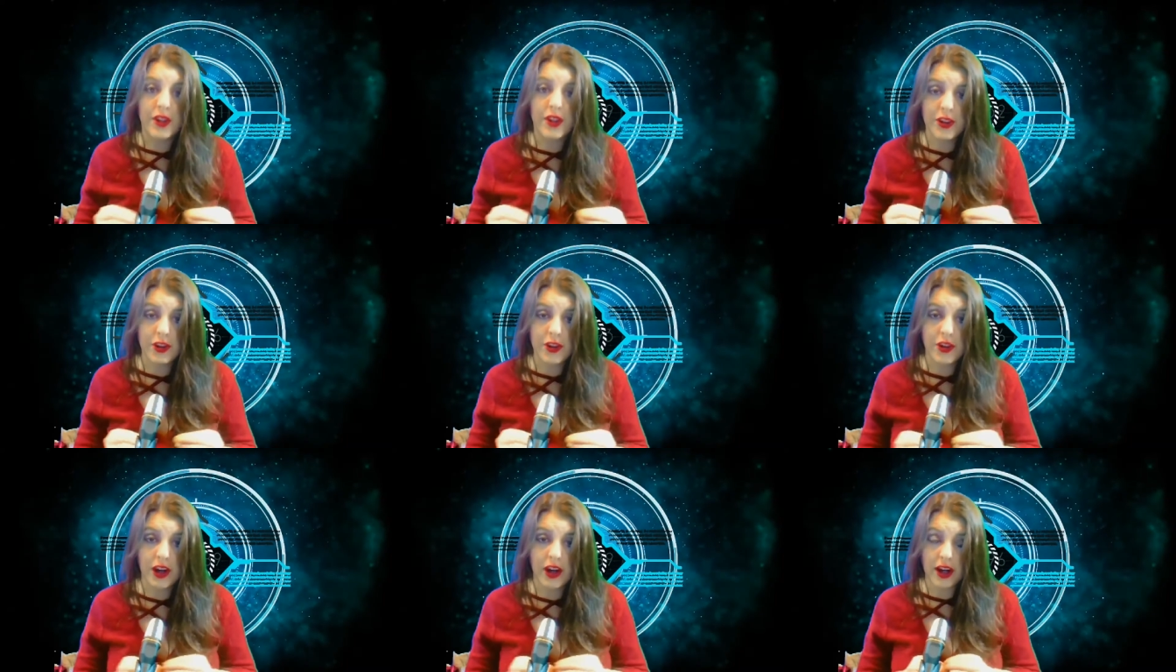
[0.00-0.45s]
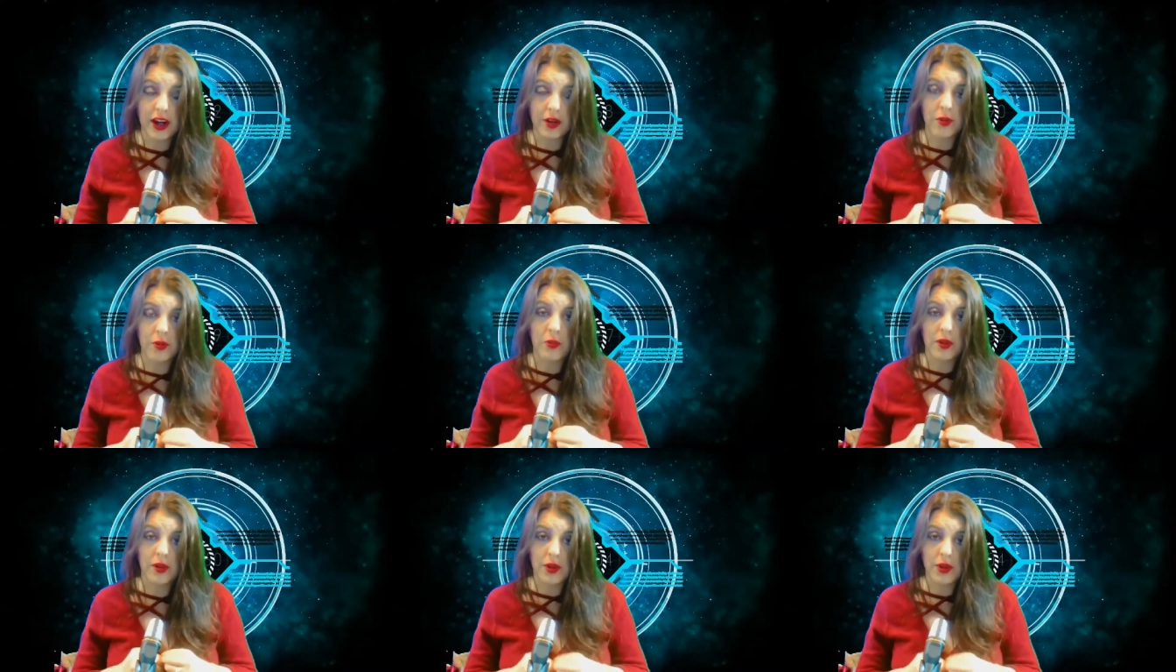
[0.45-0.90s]
This
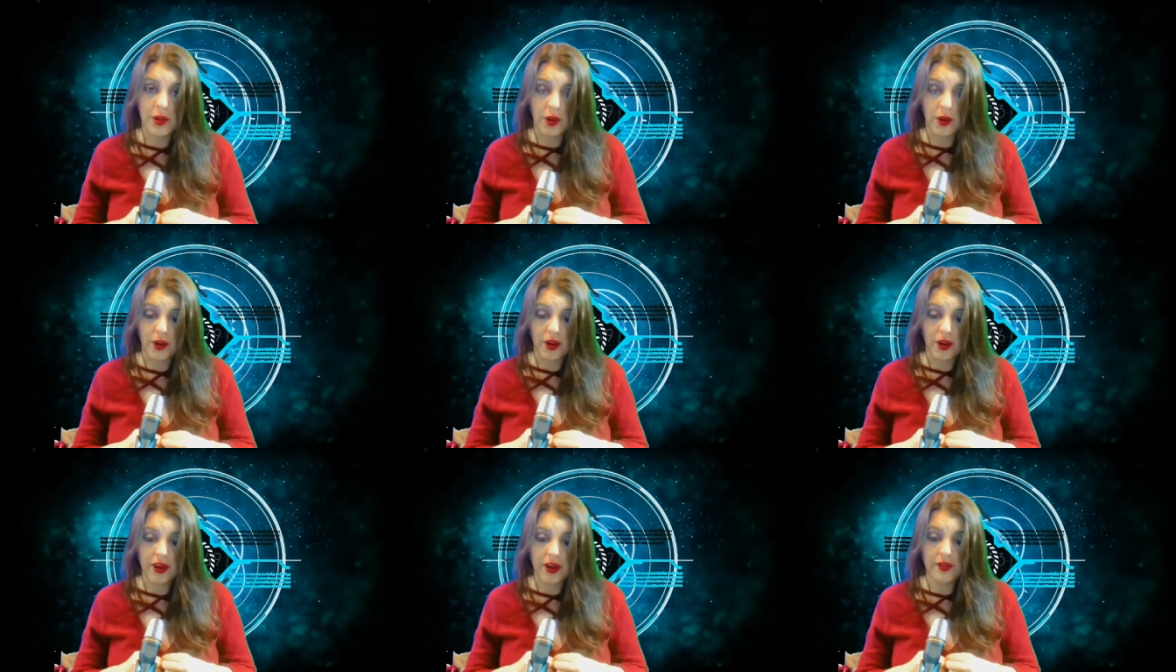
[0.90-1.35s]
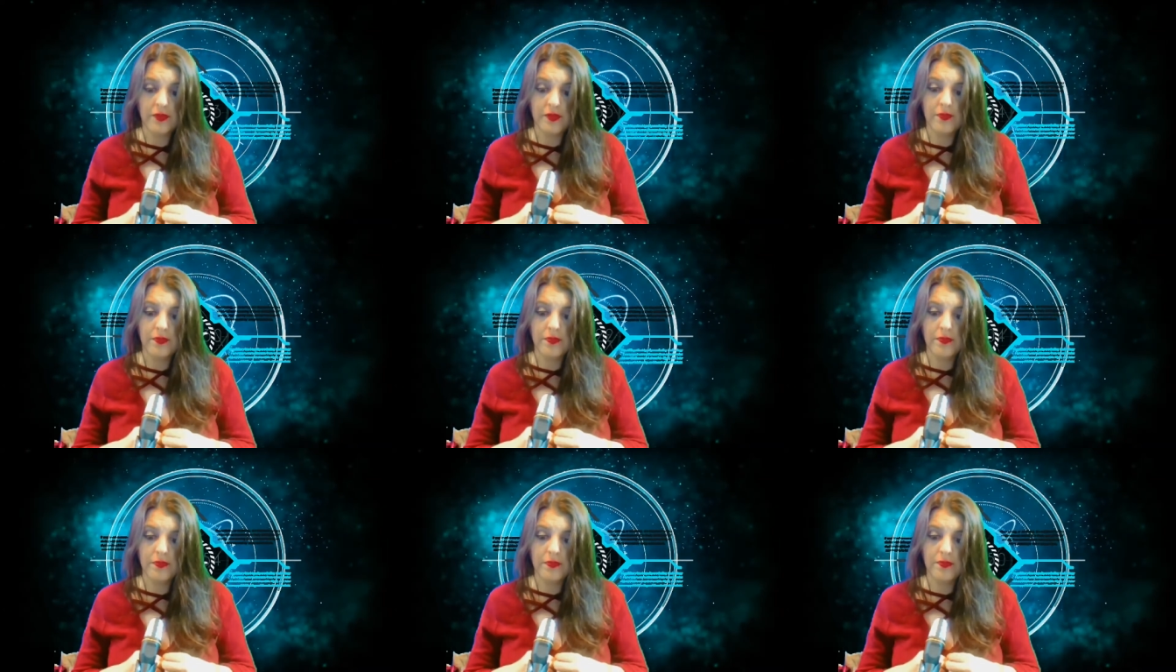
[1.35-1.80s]
channel was started
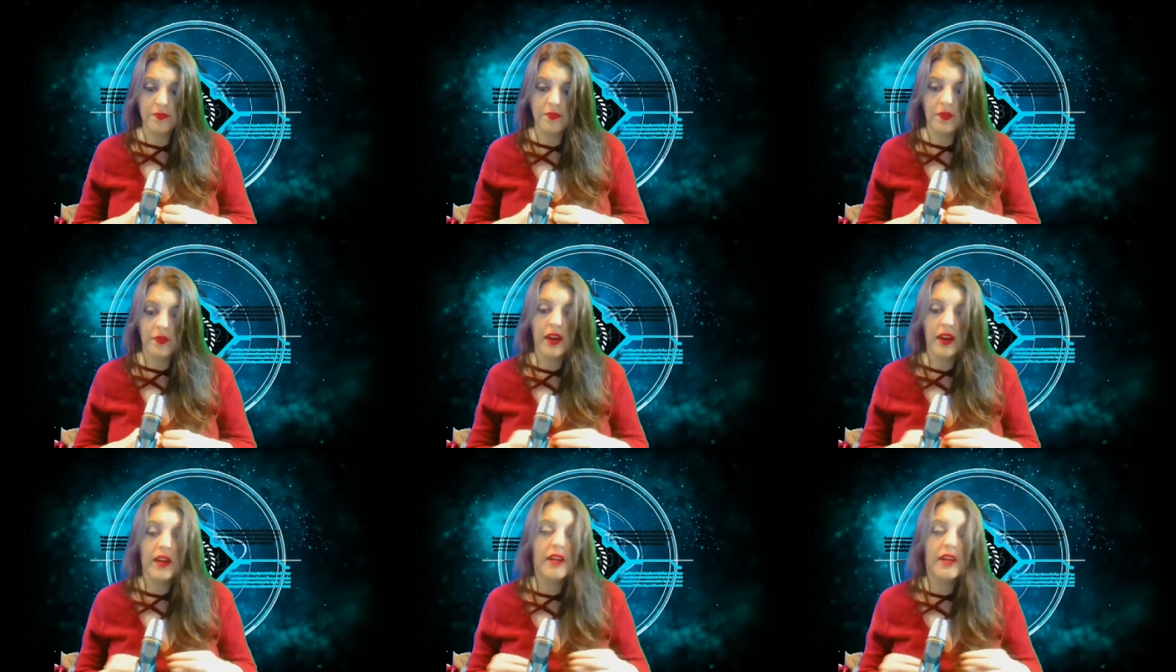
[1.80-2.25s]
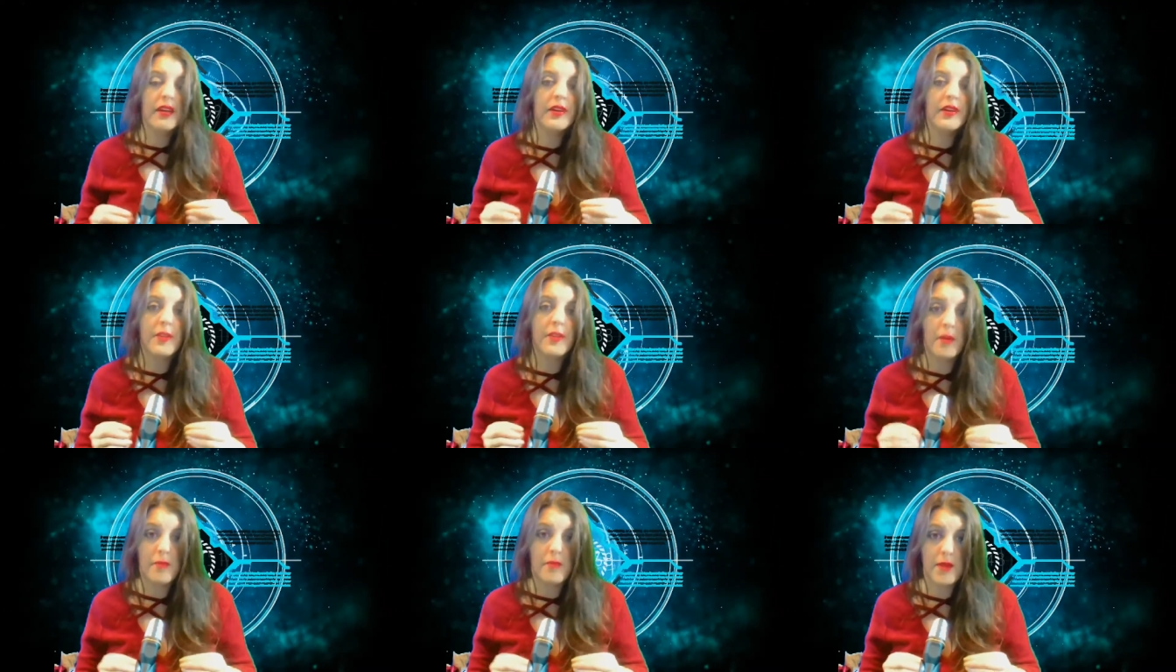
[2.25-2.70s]

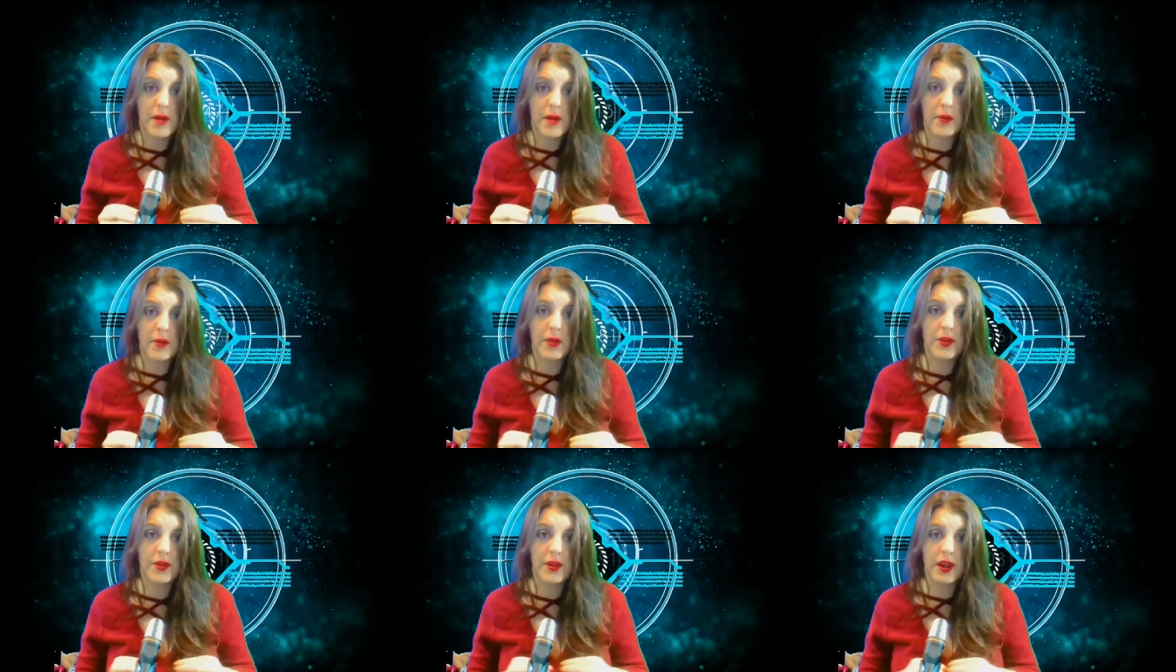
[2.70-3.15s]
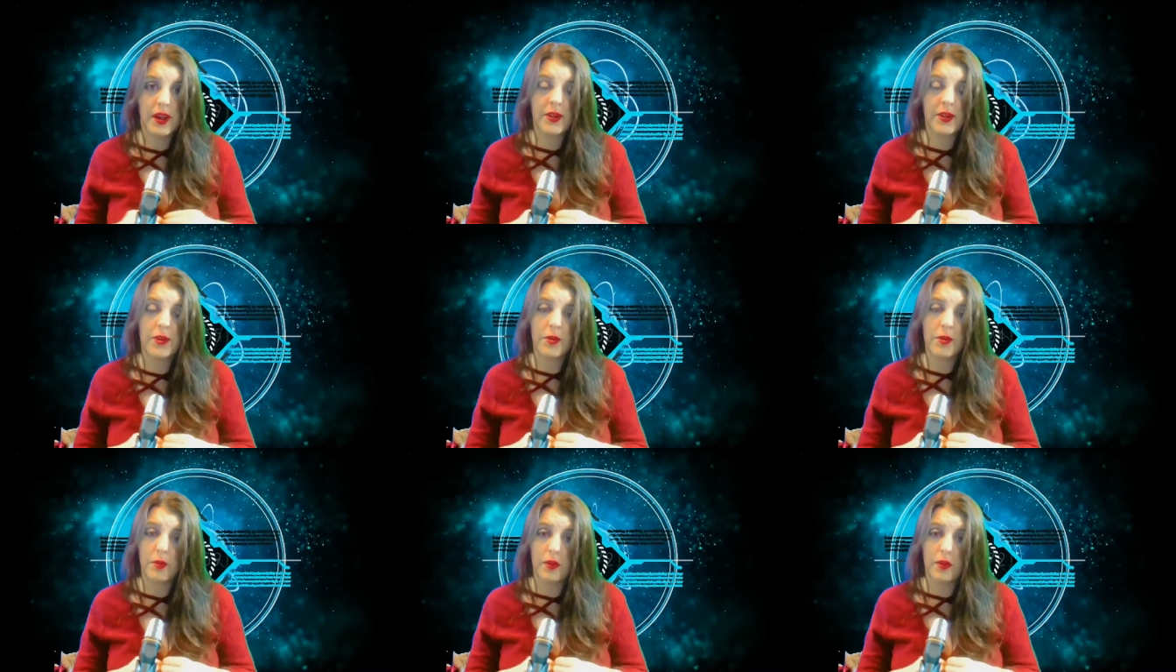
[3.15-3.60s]
September
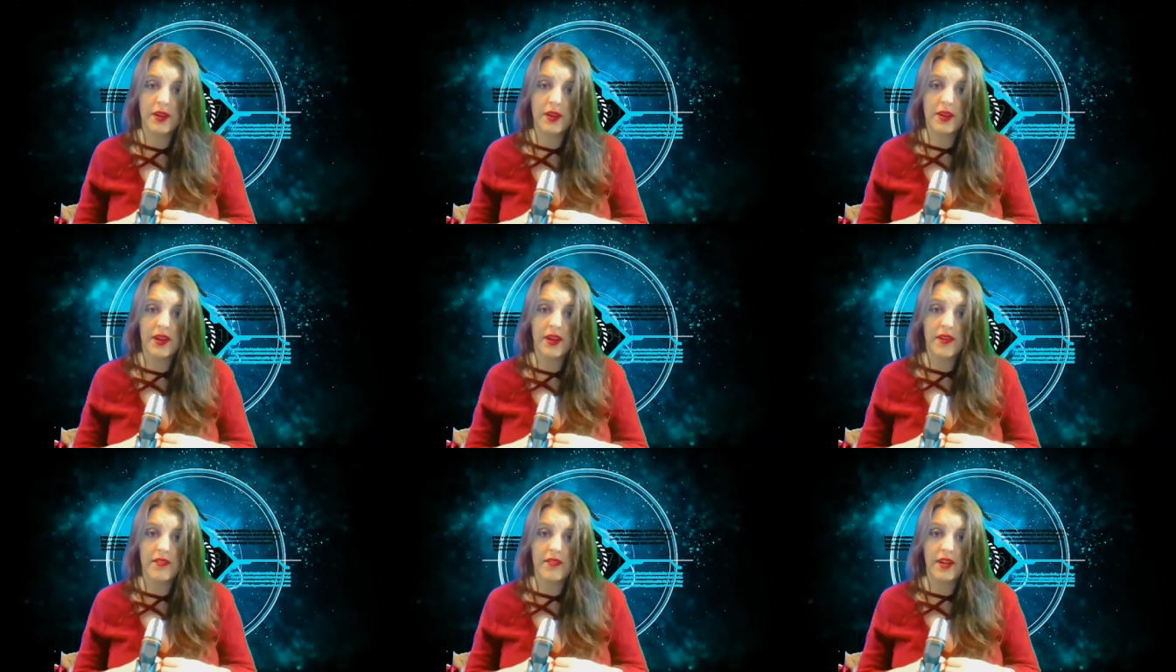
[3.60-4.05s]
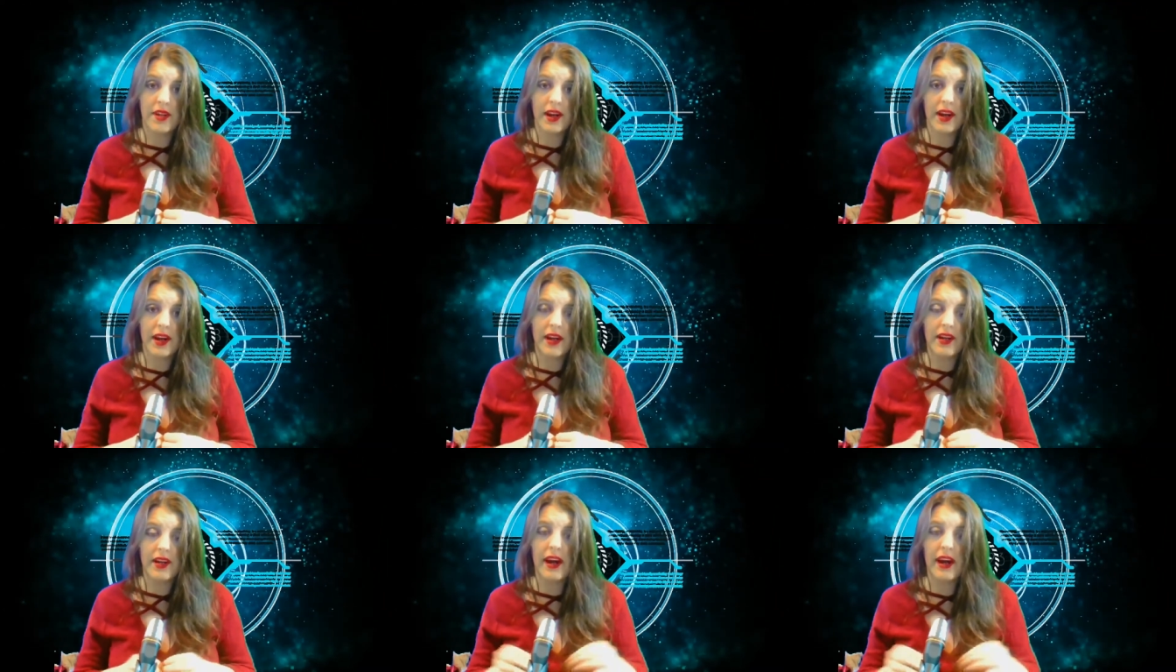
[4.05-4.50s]
6,
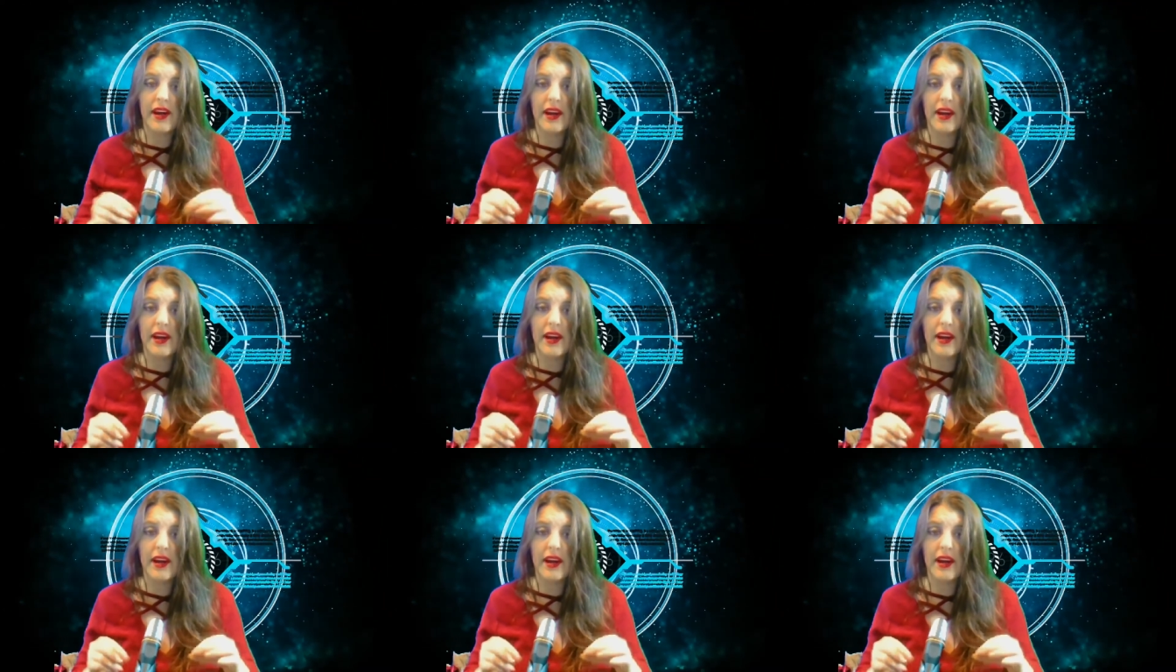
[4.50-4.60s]
2017,